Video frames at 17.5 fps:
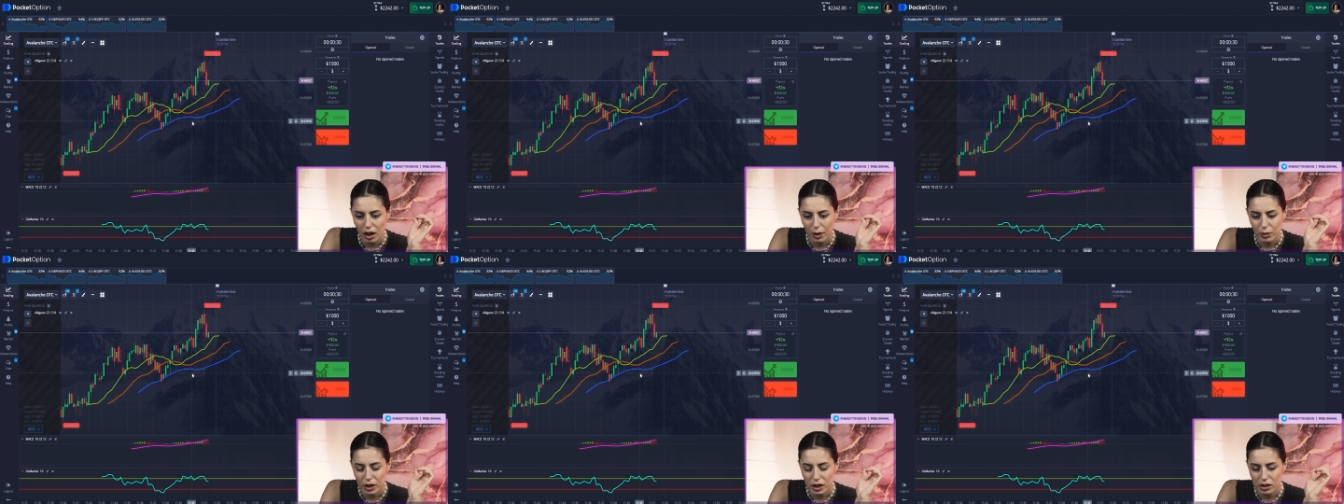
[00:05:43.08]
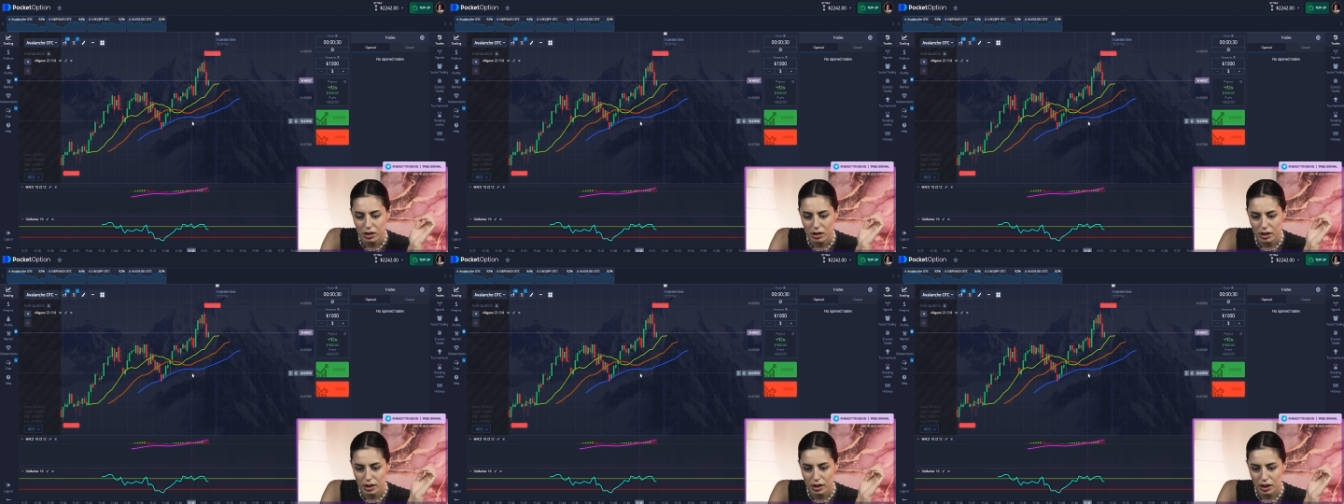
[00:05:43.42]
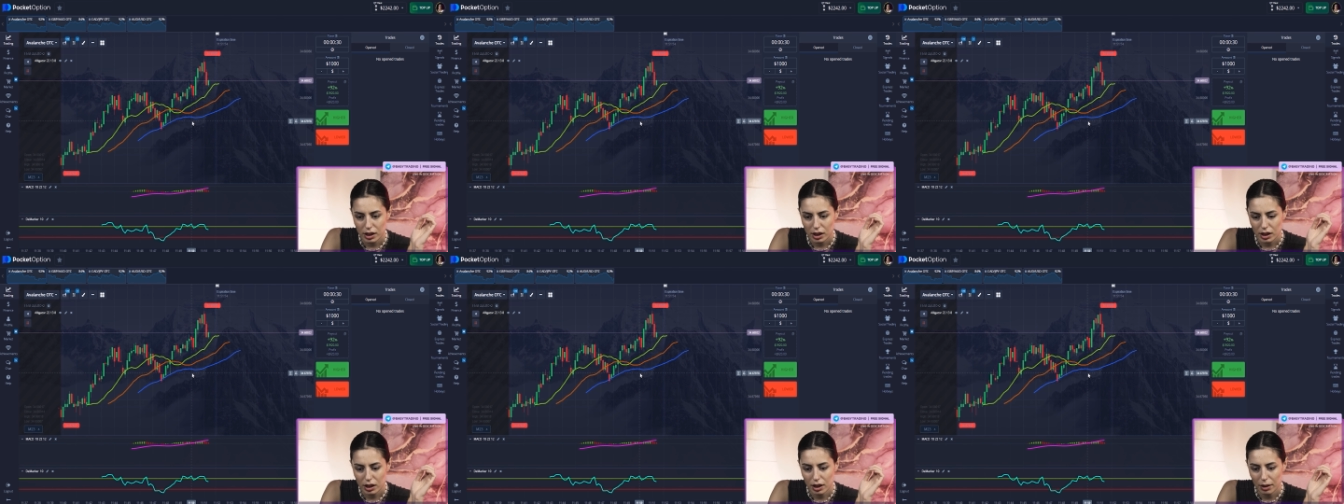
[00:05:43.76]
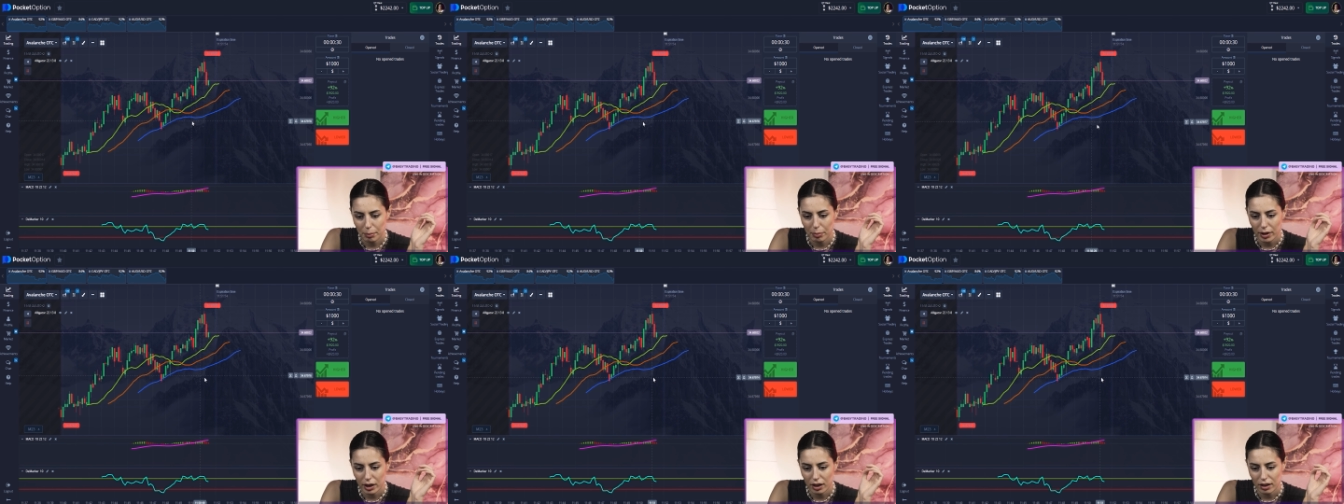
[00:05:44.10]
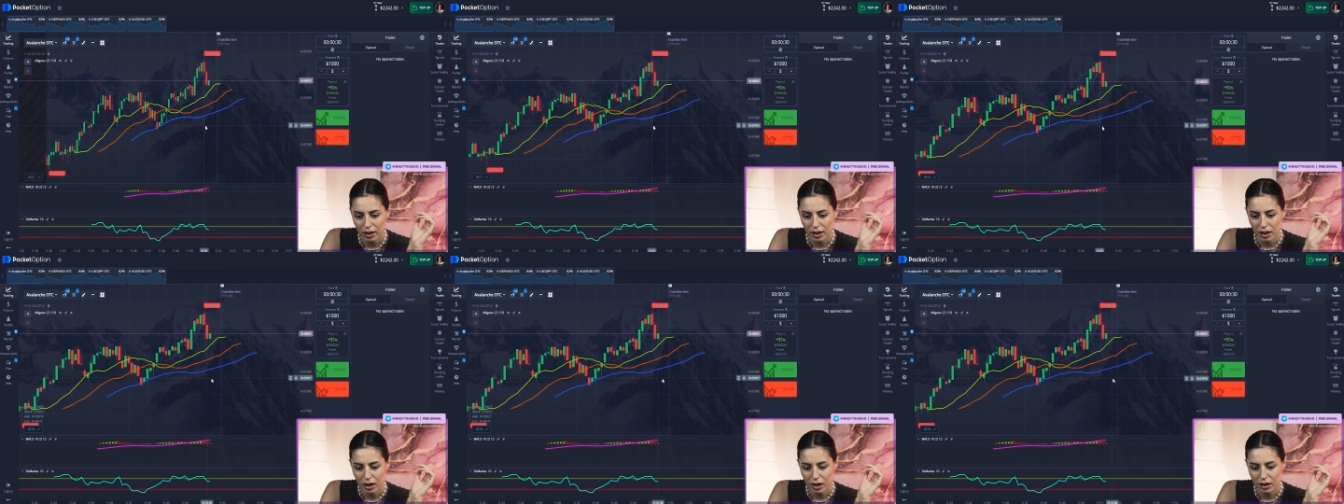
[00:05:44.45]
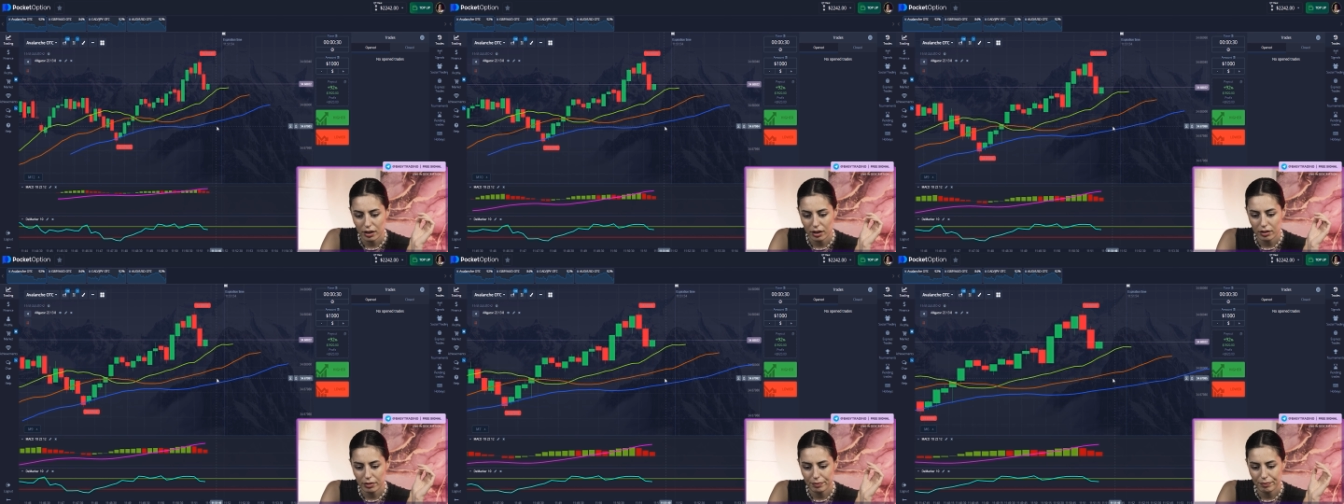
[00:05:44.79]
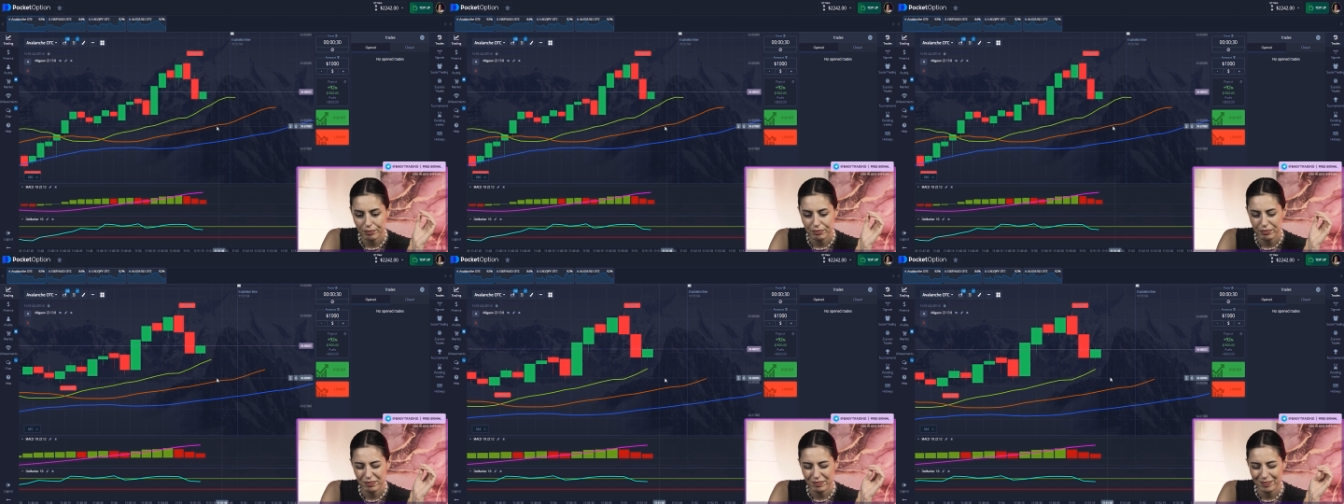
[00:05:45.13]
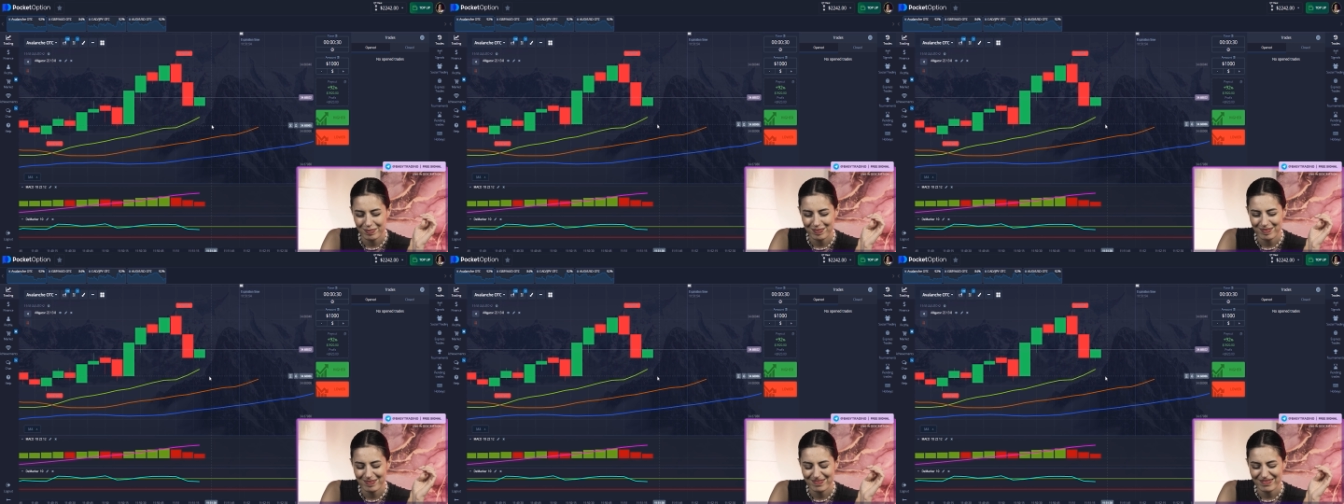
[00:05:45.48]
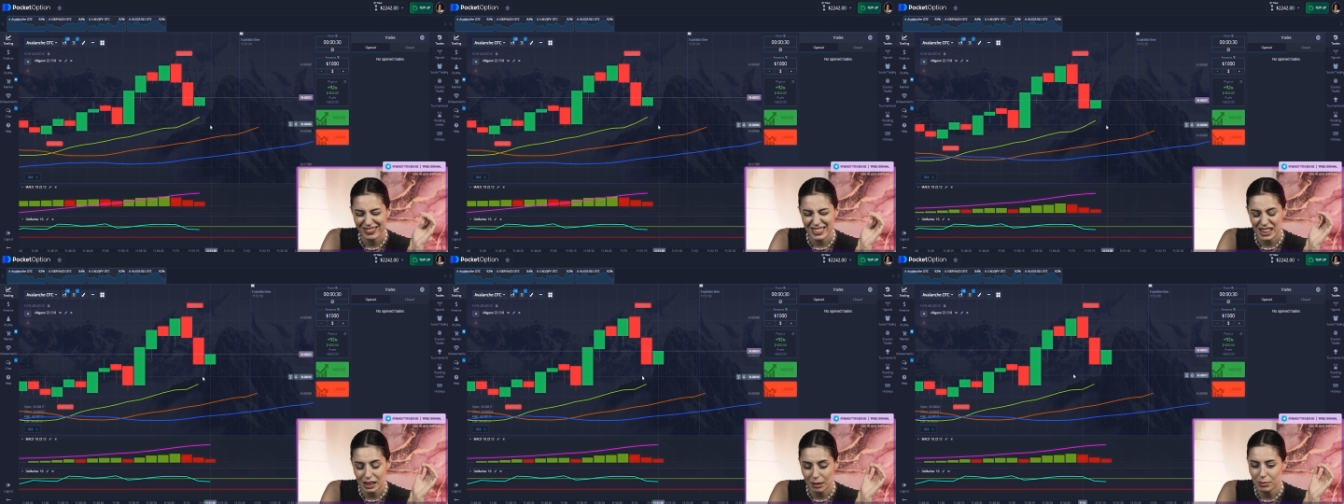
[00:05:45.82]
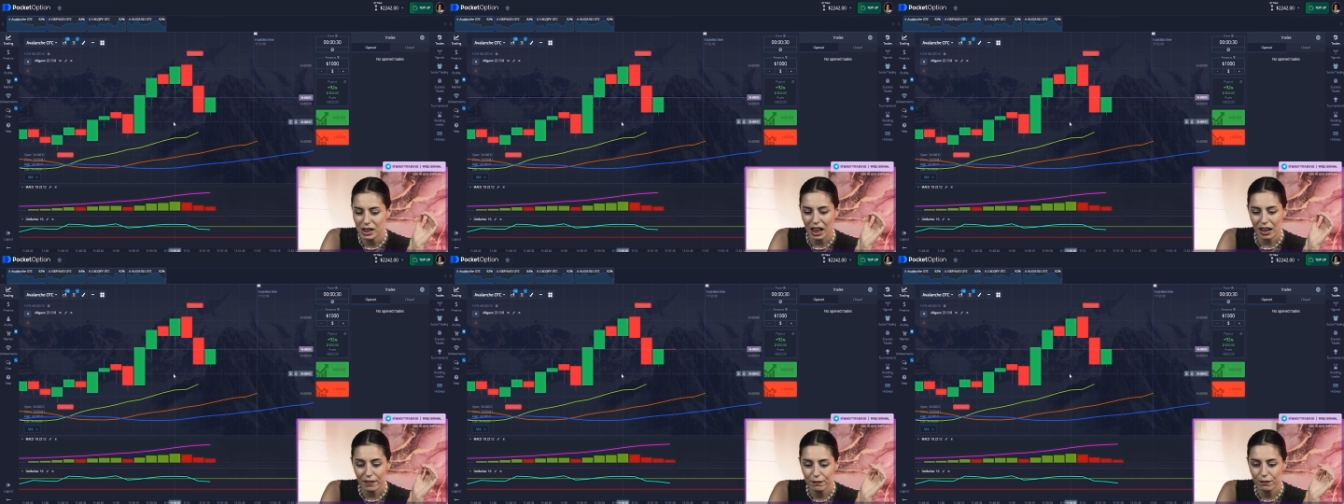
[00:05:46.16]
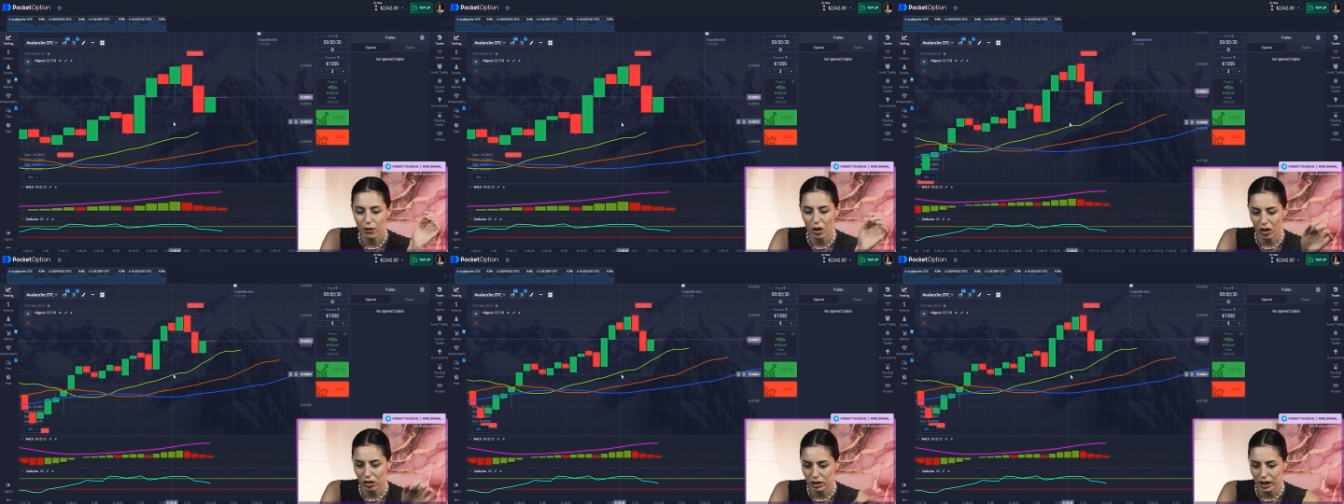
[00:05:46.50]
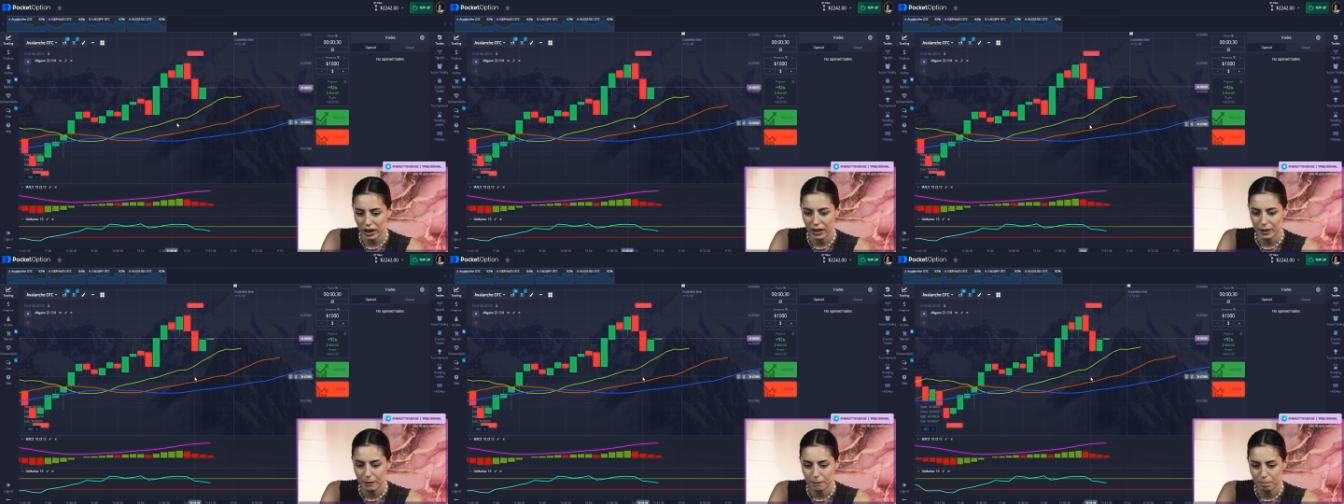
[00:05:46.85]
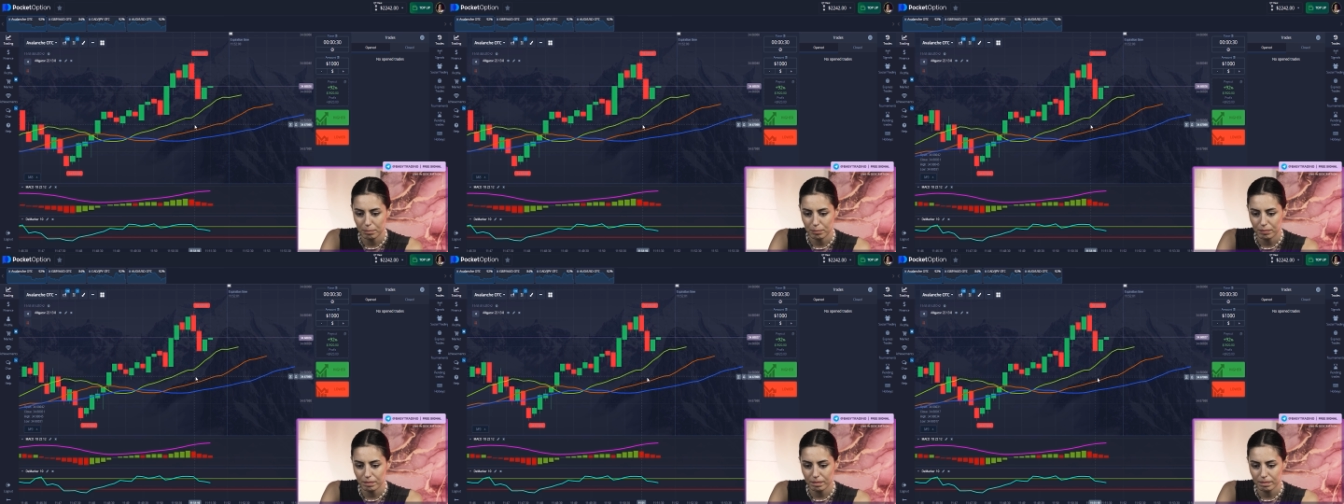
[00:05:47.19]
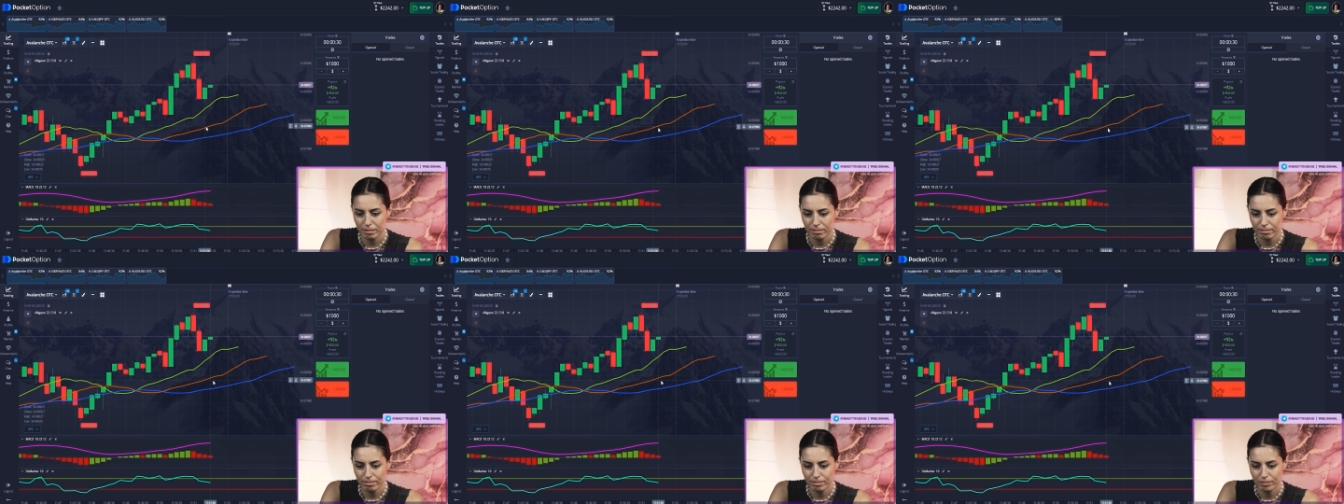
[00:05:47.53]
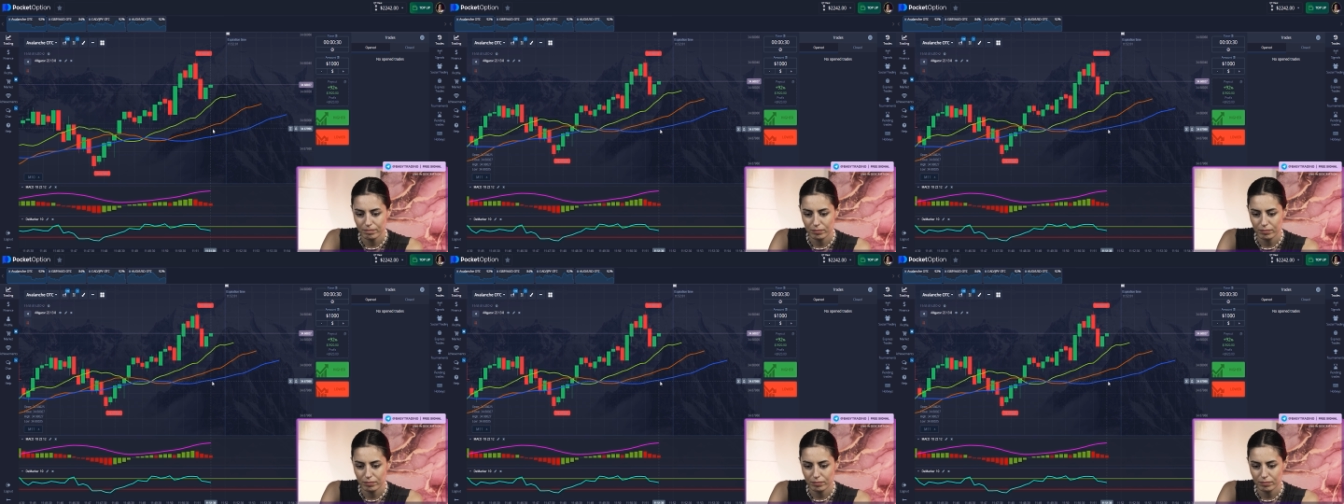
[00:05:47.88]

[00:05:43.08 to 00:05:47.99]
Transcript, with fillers: I want to see a bit. Seems like fallen. Hmm?